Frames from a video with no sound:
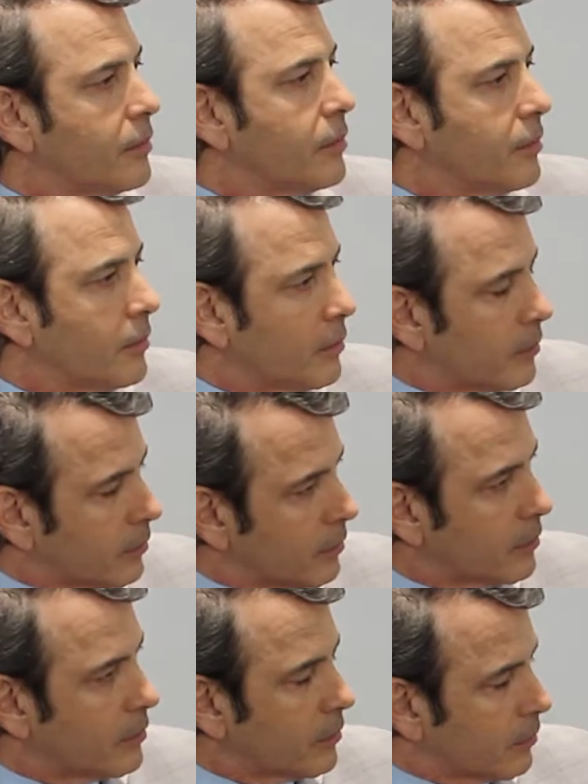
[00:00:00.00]

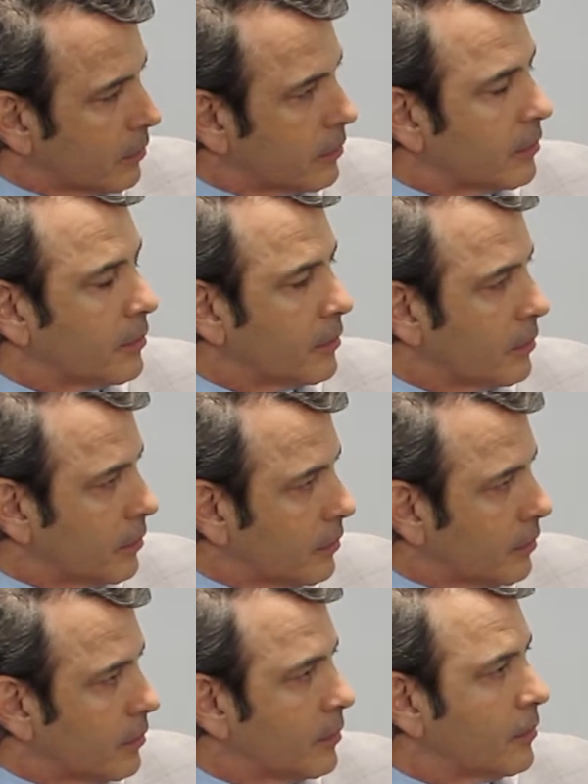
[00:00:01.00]

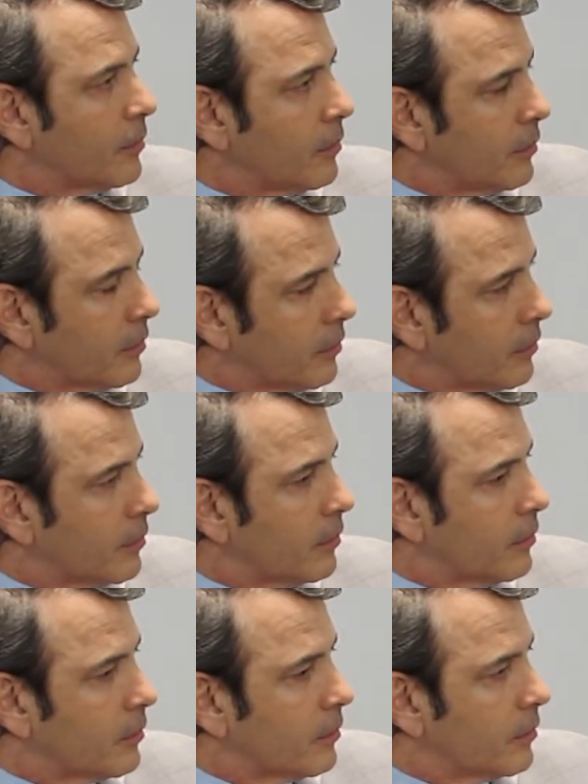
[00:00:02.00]

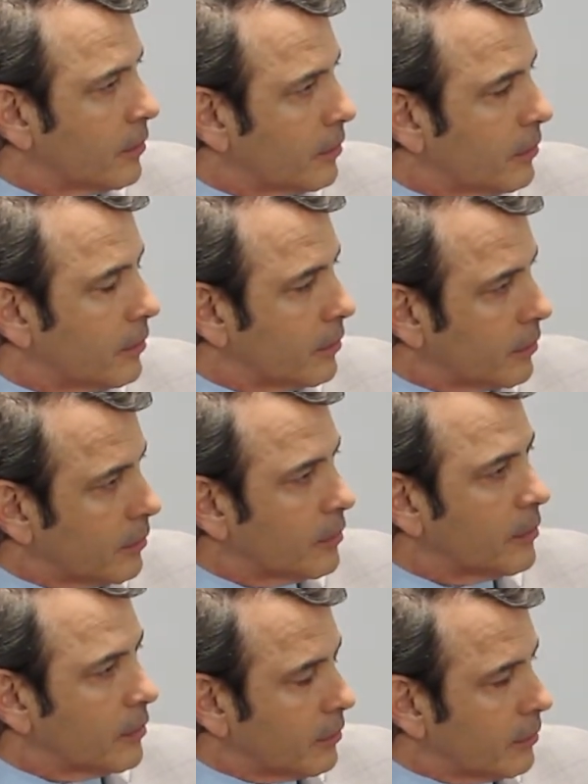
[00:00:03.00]

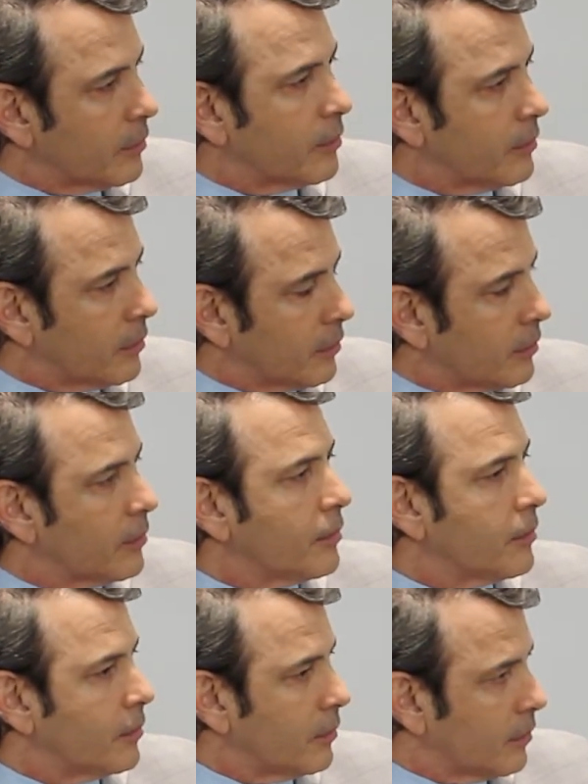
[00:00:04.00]

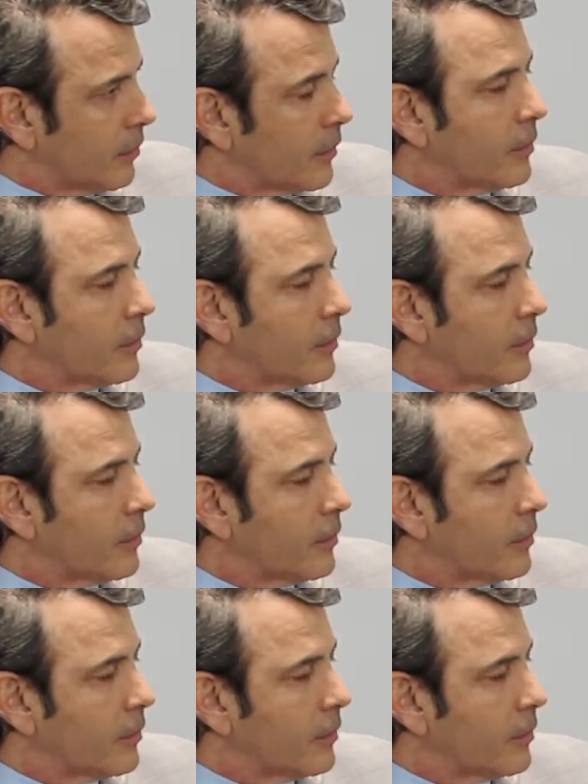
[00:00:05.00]
No words are spoken by the person on screen.